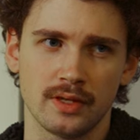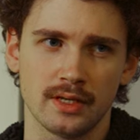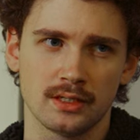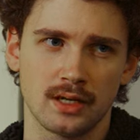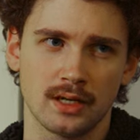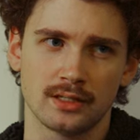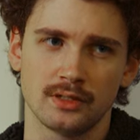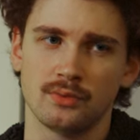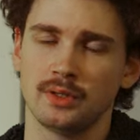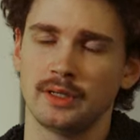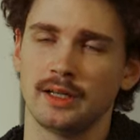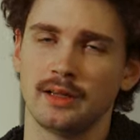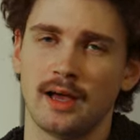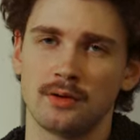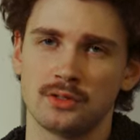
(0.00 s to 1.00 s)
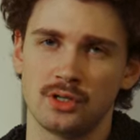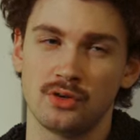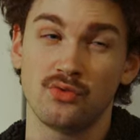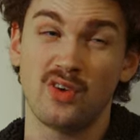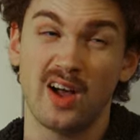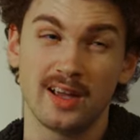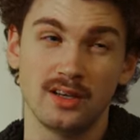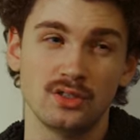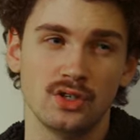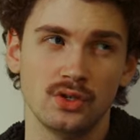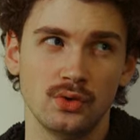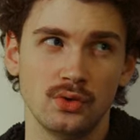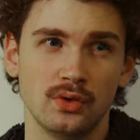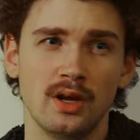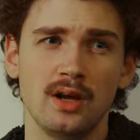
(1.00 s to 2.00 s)
this because it really allows you to
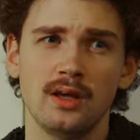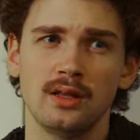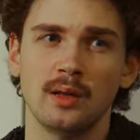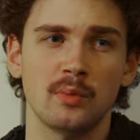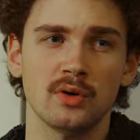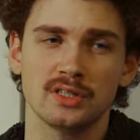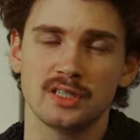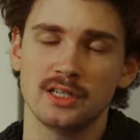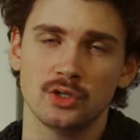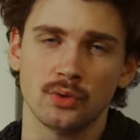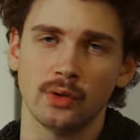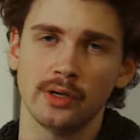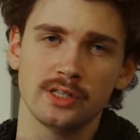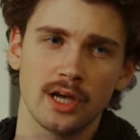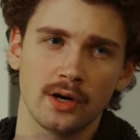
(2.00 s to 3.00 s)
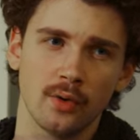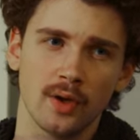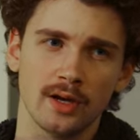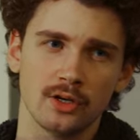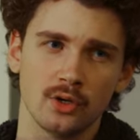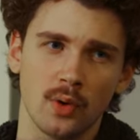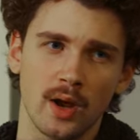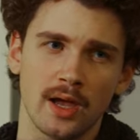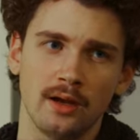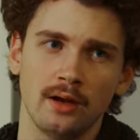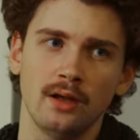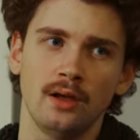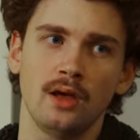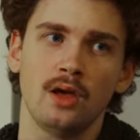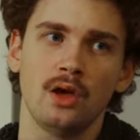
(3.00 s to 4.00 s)
fine-tune the procedurally generated grain
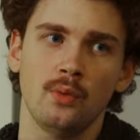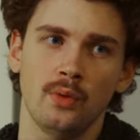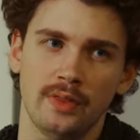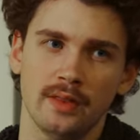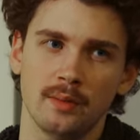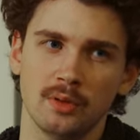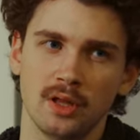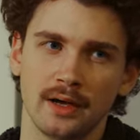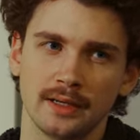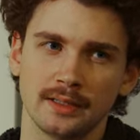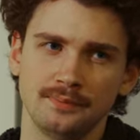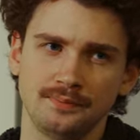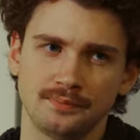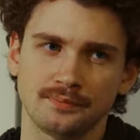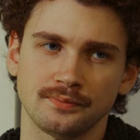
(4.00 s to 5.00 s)
within the plugin.